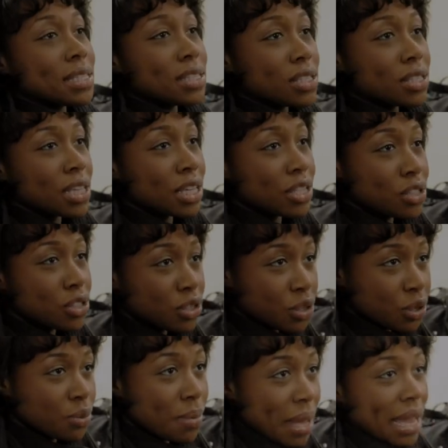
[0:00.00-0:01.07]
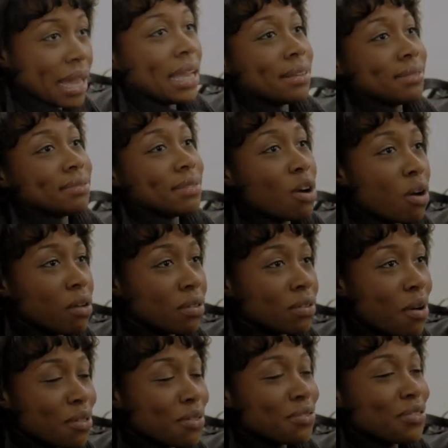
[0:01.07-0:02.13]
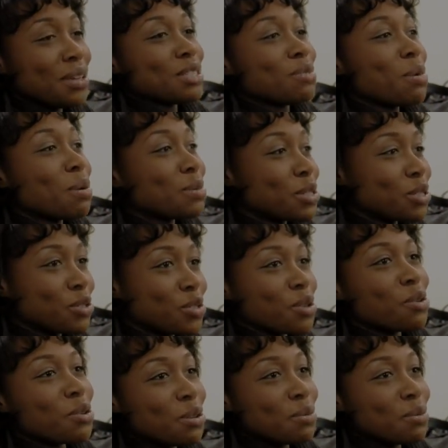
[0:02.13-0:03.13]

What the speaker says: it's humane. All of these moments are so